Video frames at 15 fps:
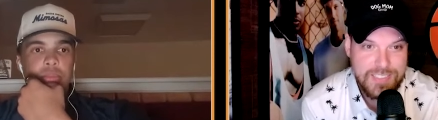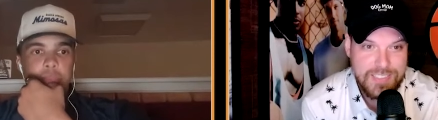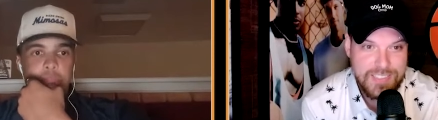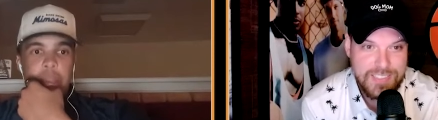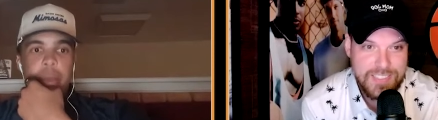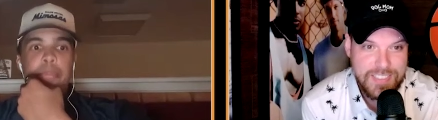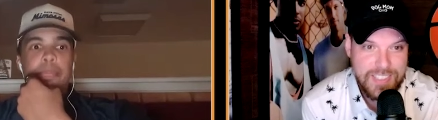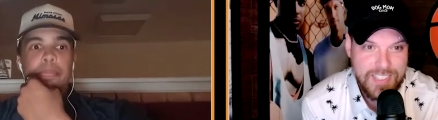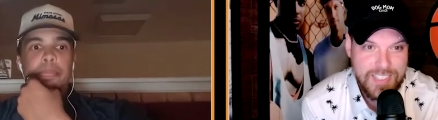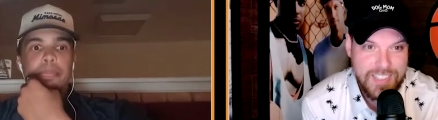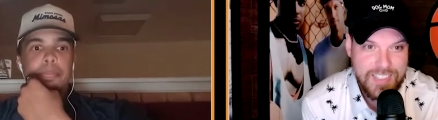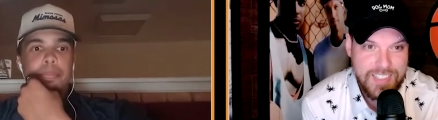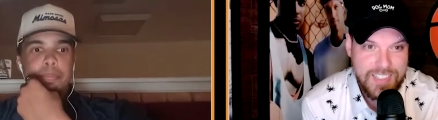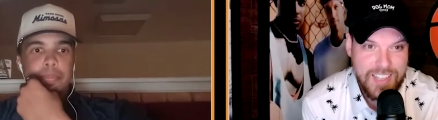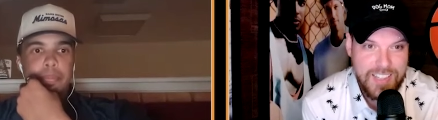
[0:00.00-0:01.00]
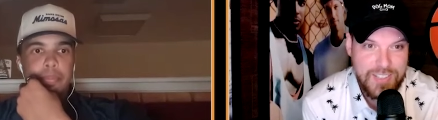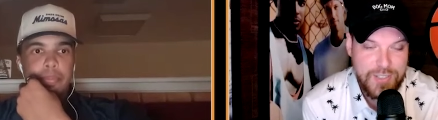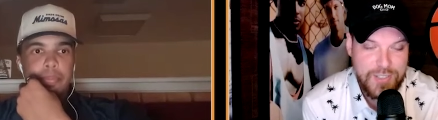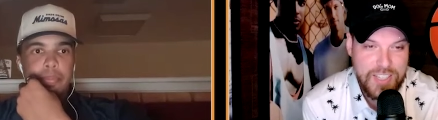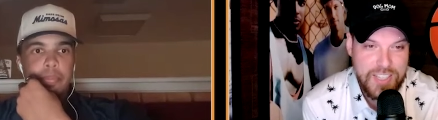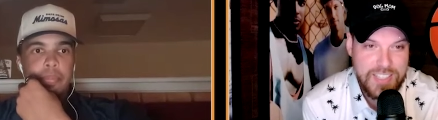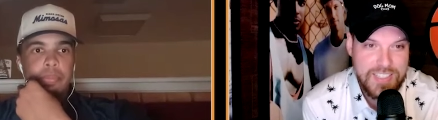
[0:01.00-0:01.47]
Speaker 1: Yep. And you
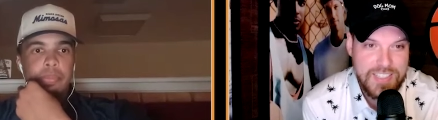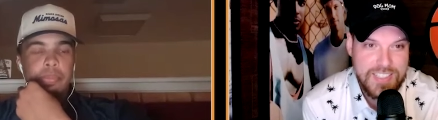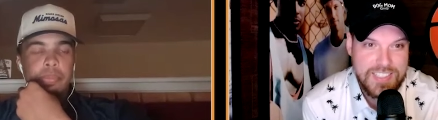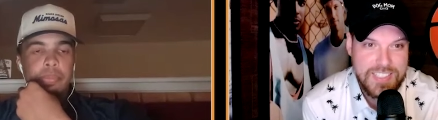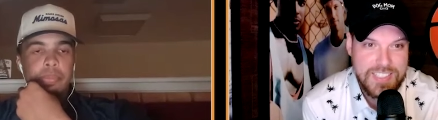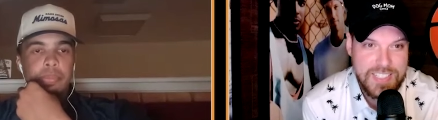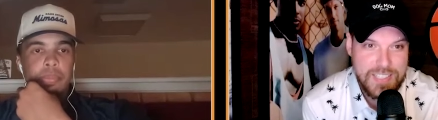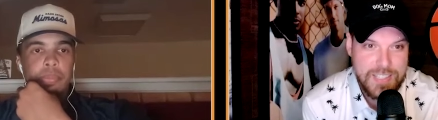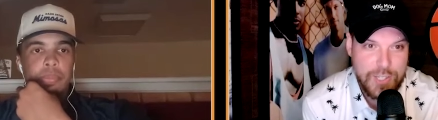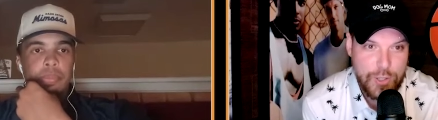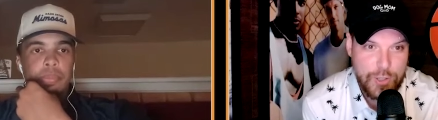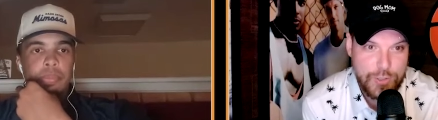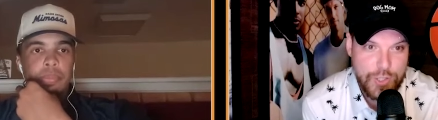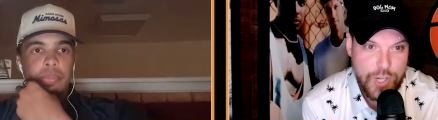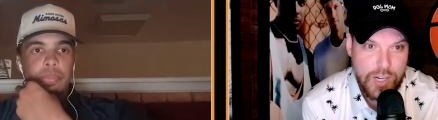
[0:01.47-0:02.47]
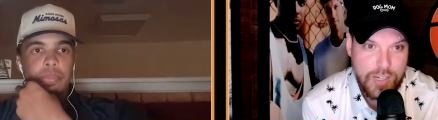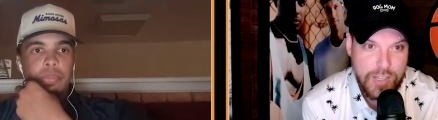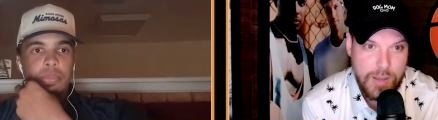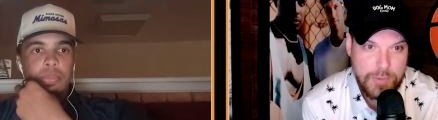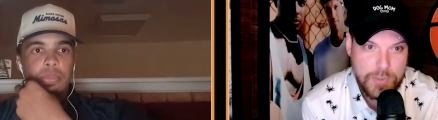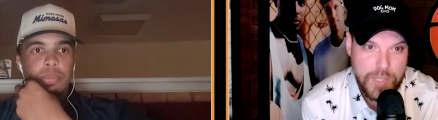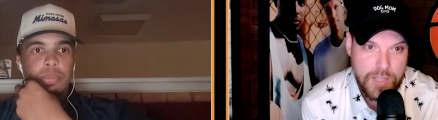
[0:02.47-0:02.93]
didn't see the Guerschon
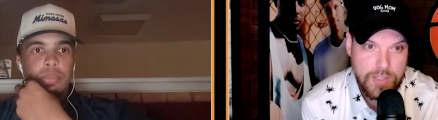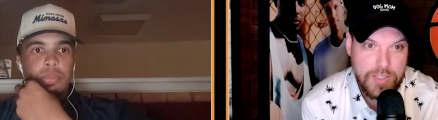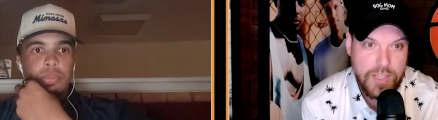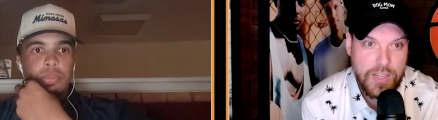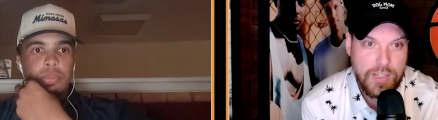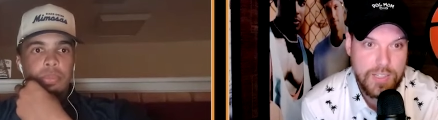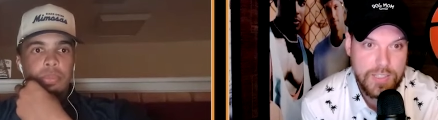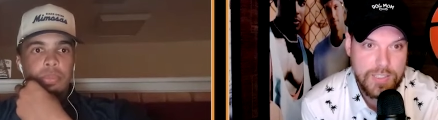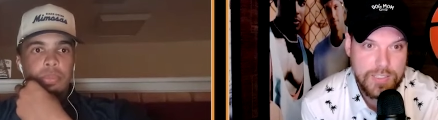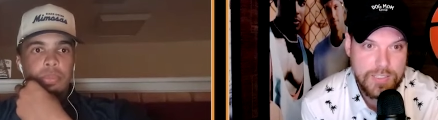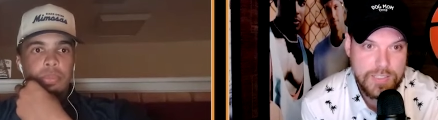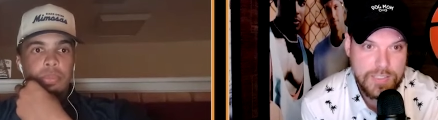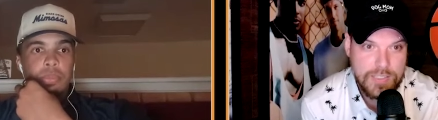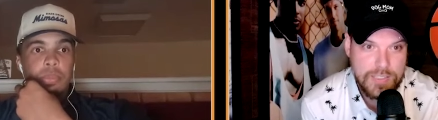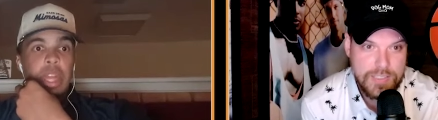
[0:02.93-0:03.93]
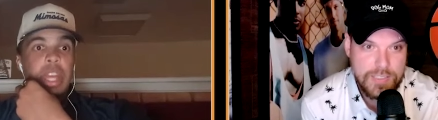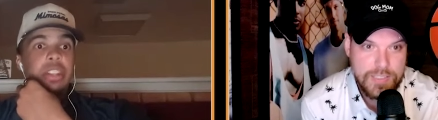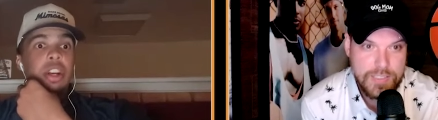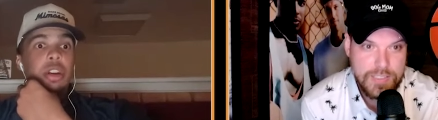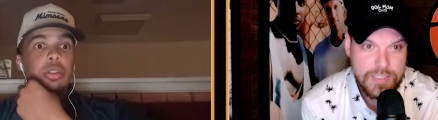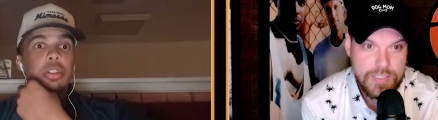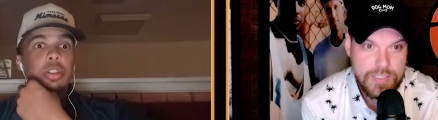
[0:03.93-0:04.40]
Yabusele dunk?
Speaker 2: That
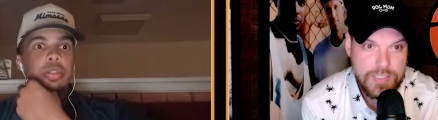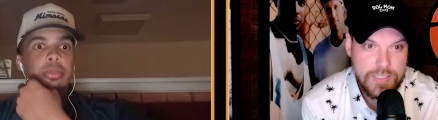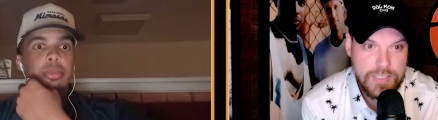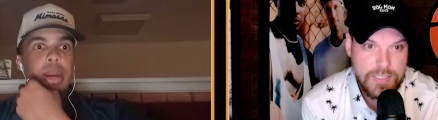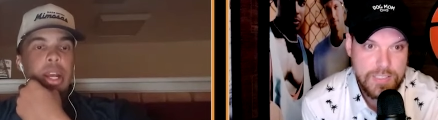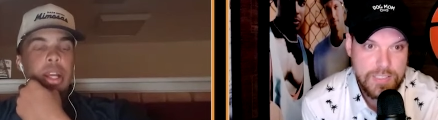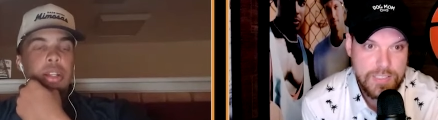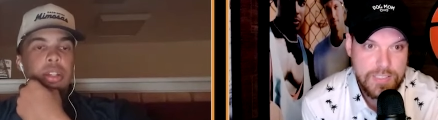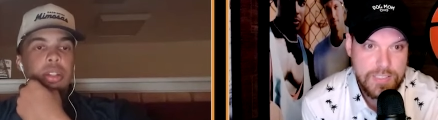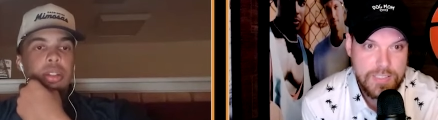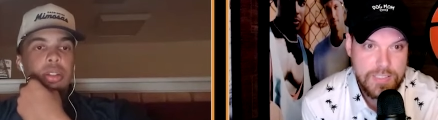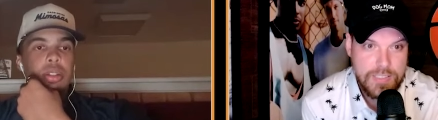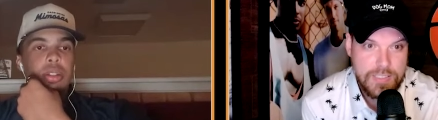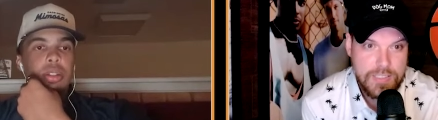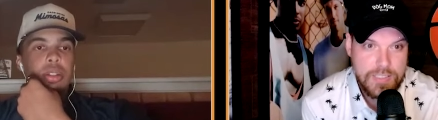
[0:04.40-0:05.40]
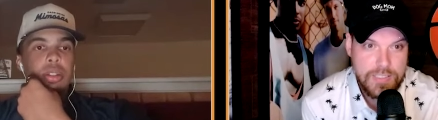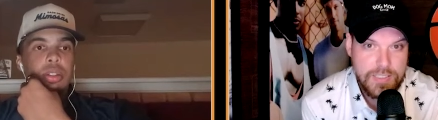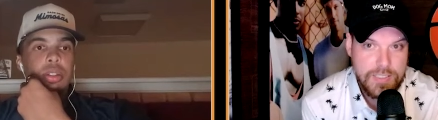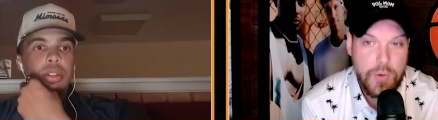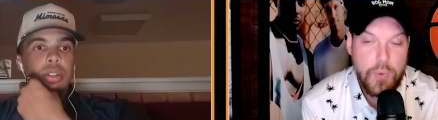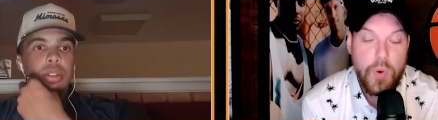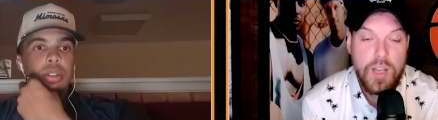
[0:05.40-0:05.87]
dunk was over Bron?
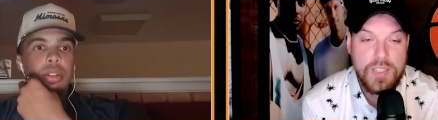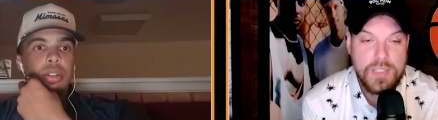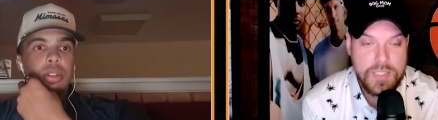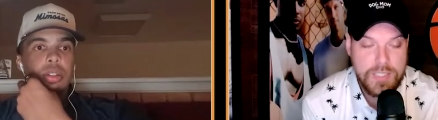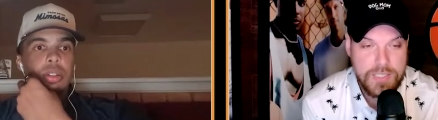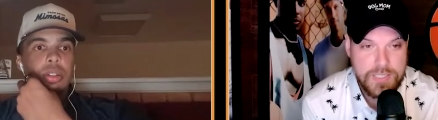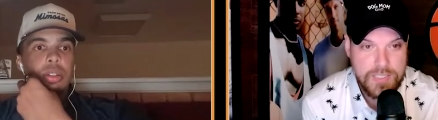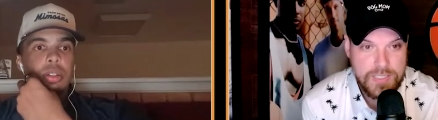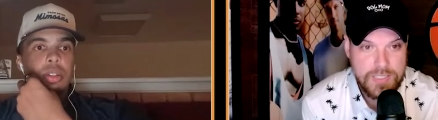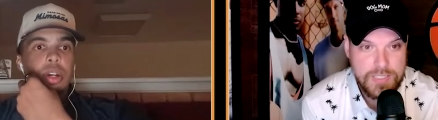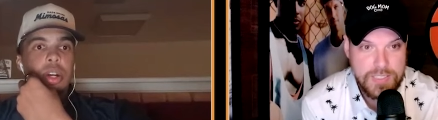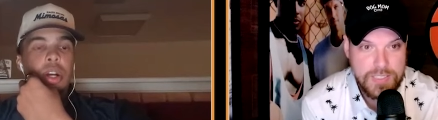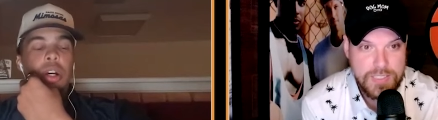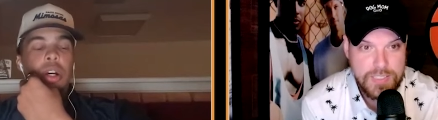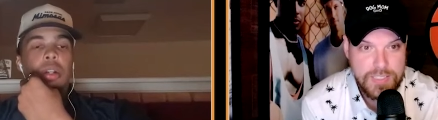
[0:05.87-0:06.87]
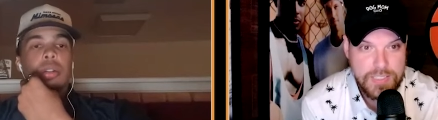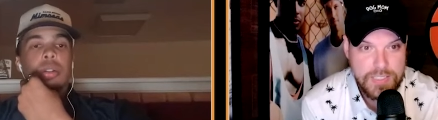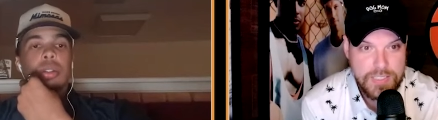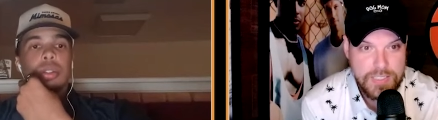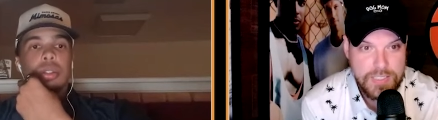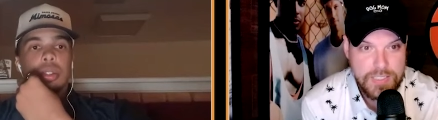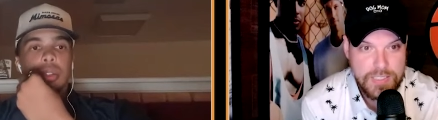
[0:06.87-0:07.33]
It was. Oh,
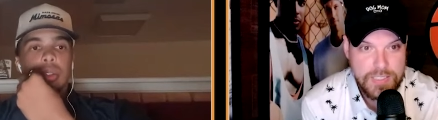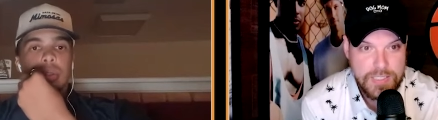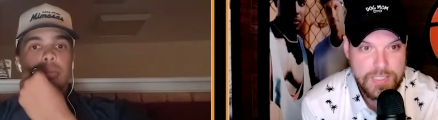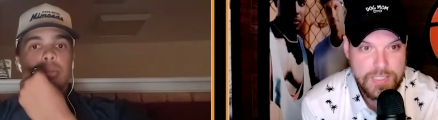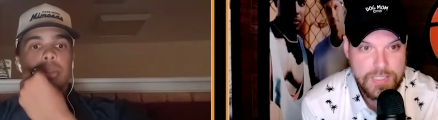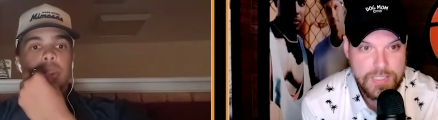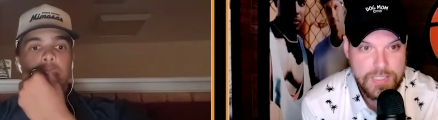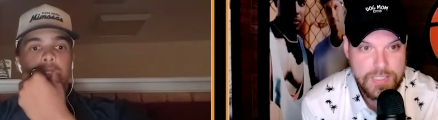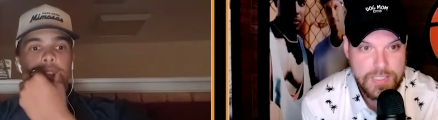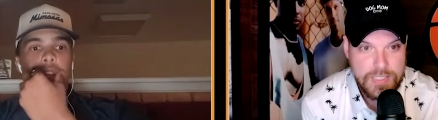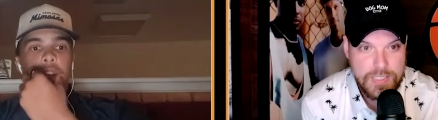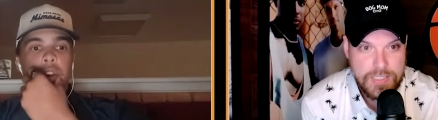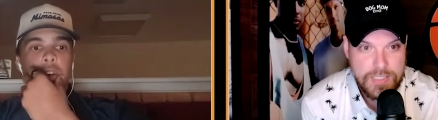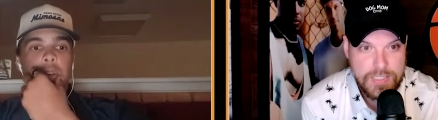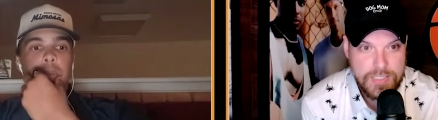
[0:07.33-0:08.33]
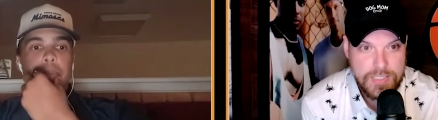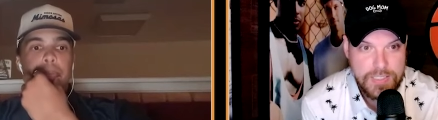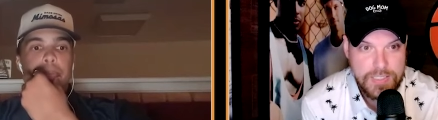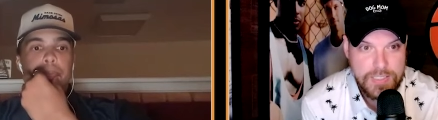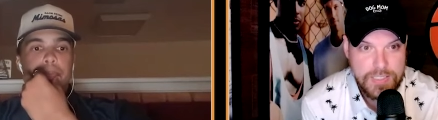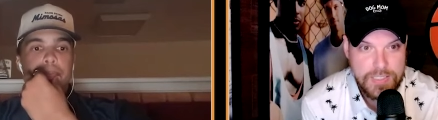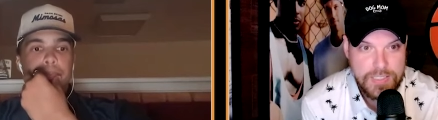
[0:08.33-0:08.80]
good dunk.
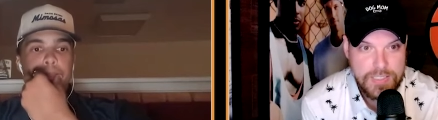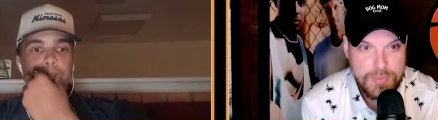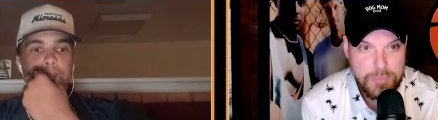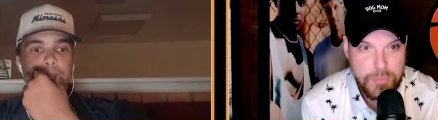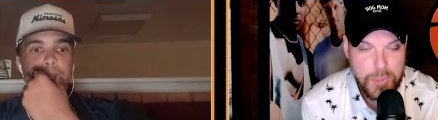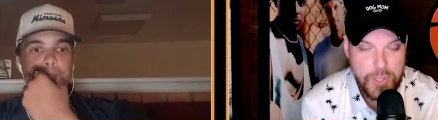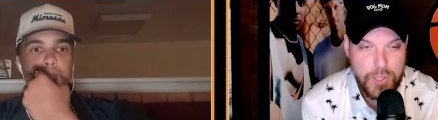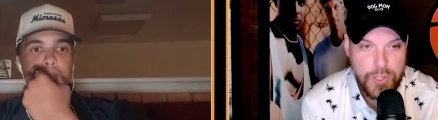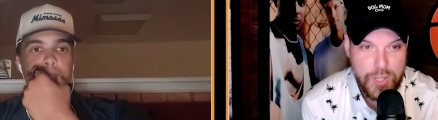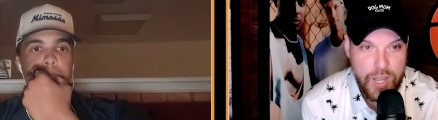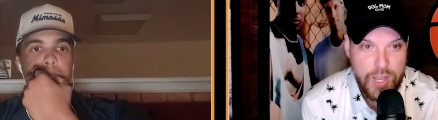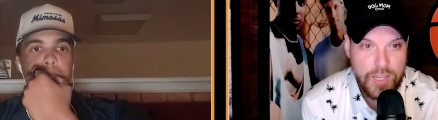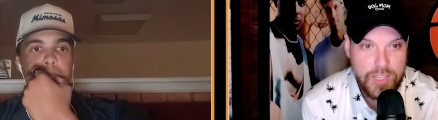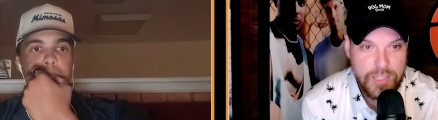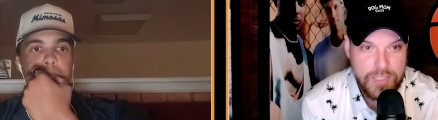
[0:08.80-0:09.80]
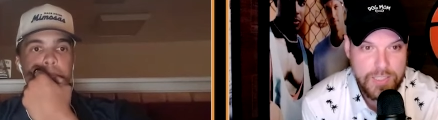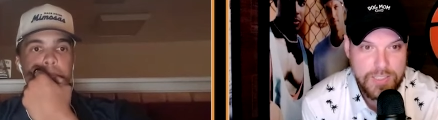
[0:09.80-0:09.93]
Speaker 1: Pretty good dunk.